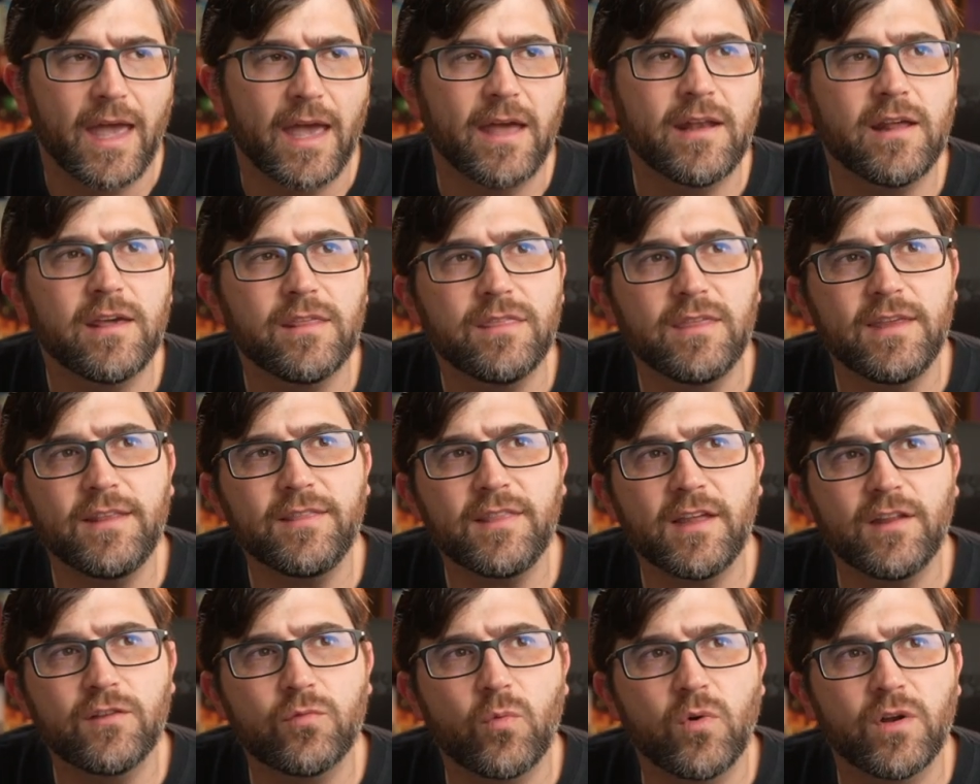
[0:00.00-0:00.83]
And I think
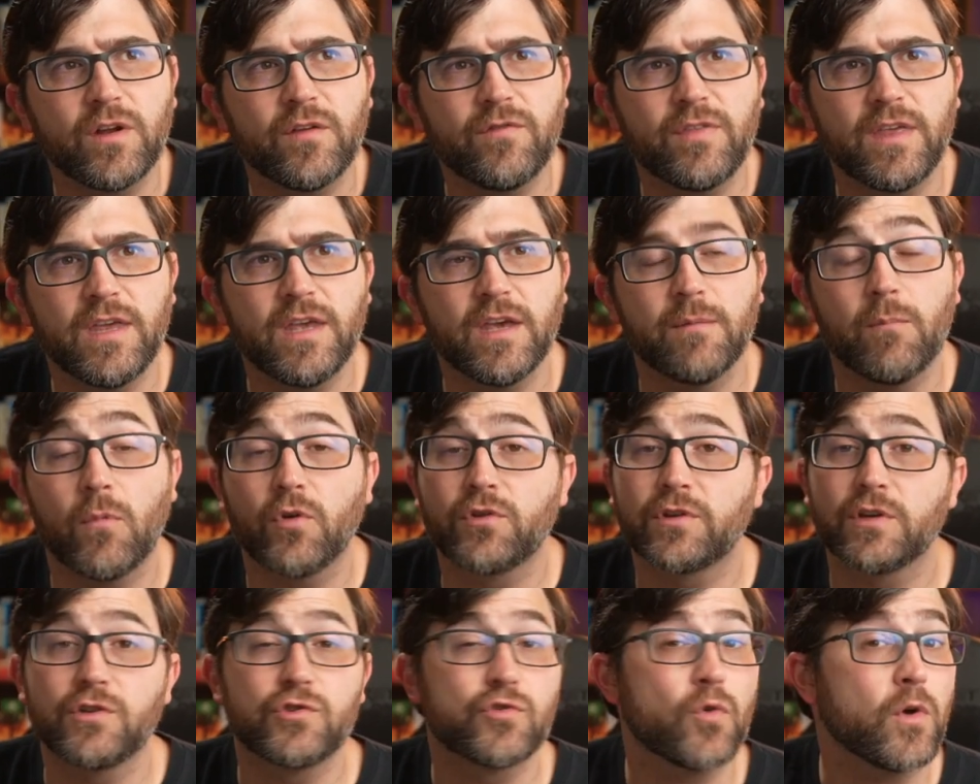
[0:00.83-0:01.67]
that's one of the
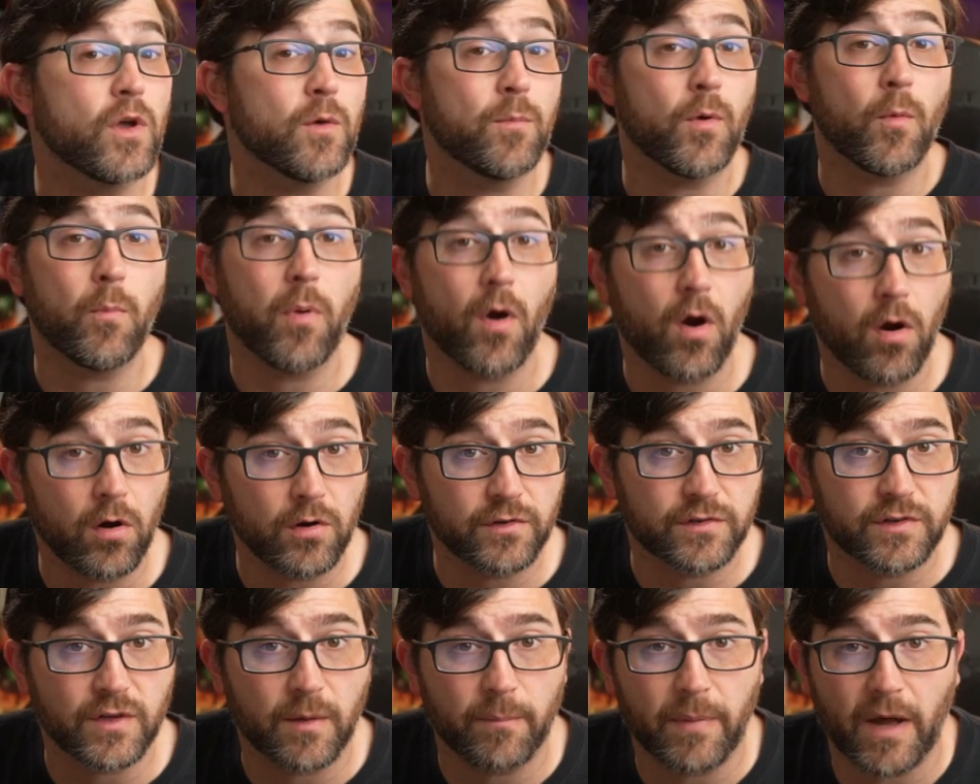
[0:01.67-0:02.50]
most enjoyable
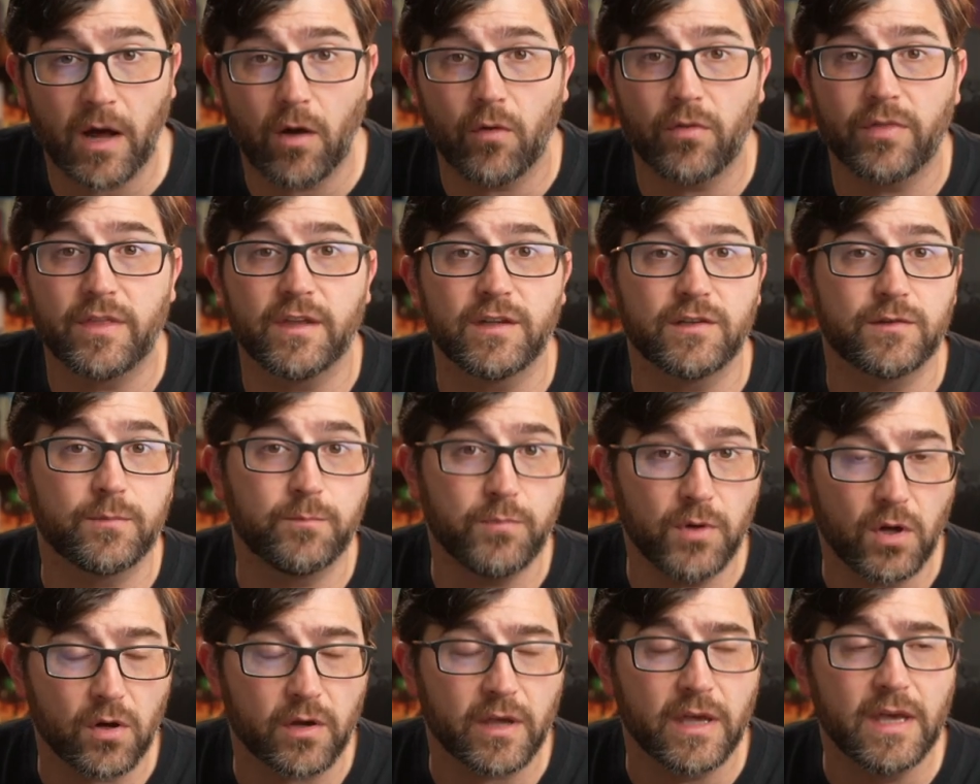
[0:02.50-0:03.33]
parts about this
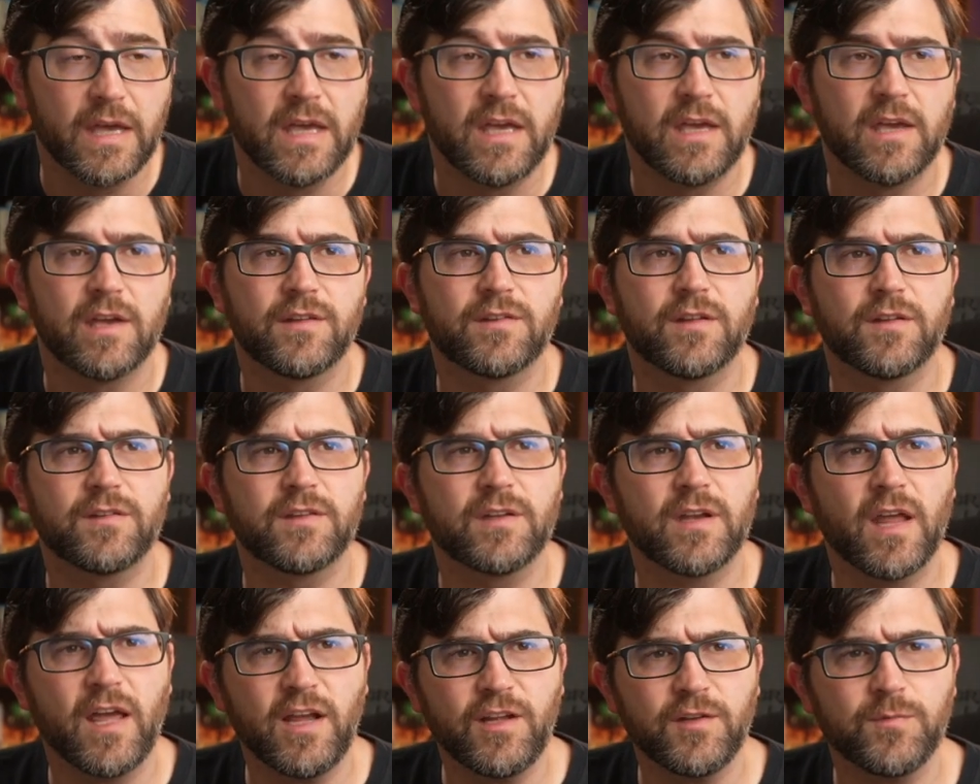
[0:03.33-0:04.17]
book is it's
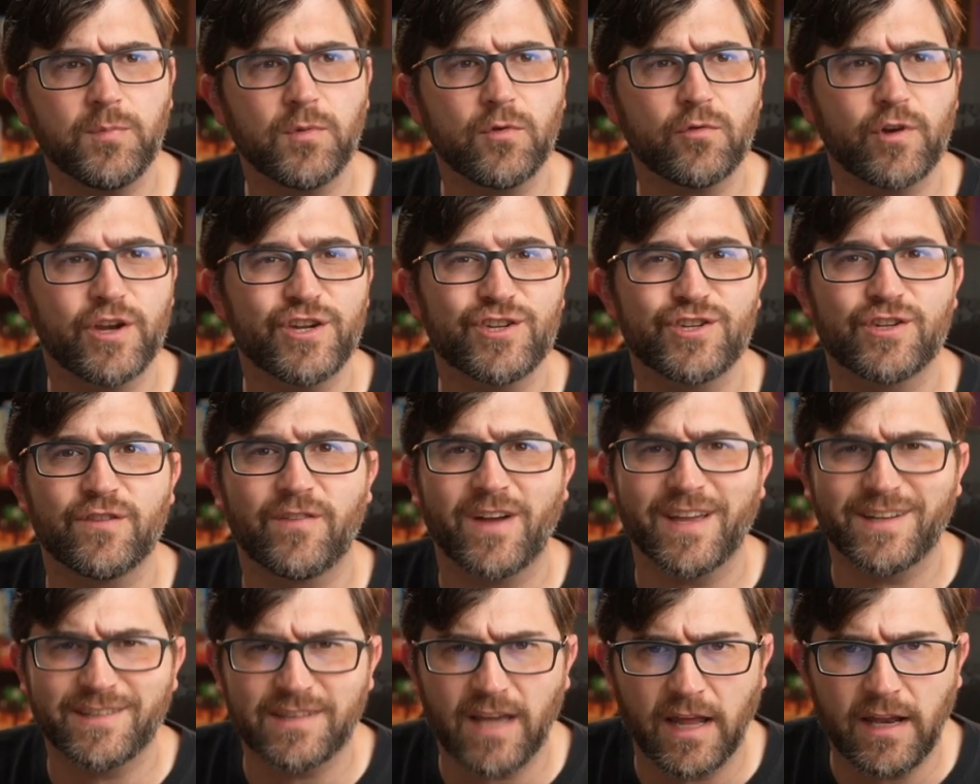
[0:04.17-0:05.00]
an exploration of
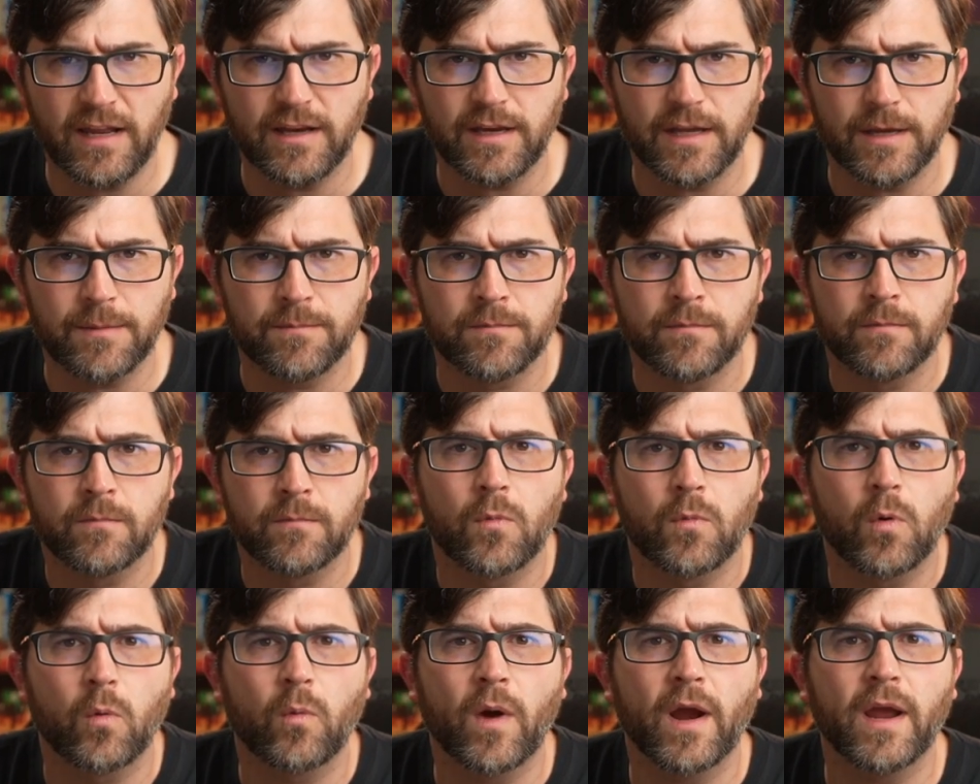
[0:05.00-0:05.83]
identity,
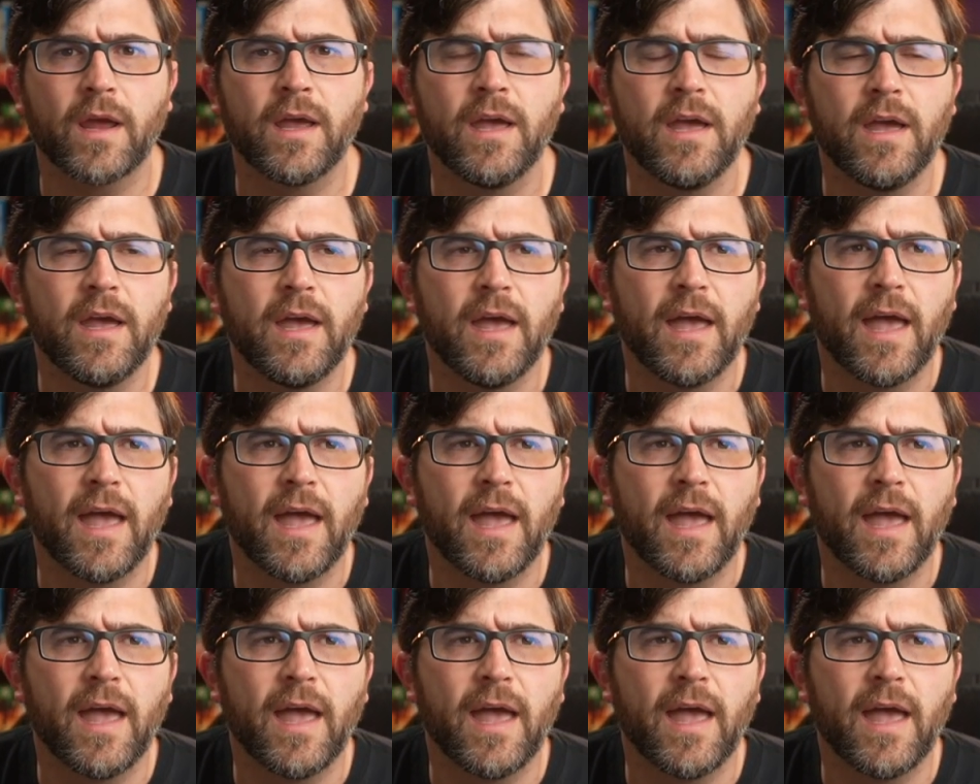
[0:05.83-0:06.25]
right?